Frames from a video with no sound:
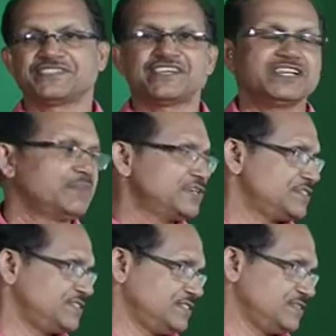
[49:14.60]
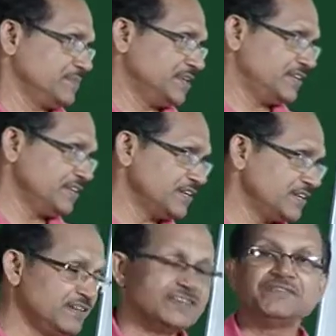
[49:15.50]
as statements, but
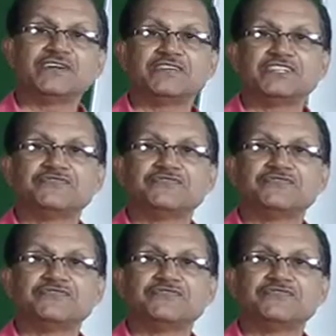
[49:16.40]
here you have a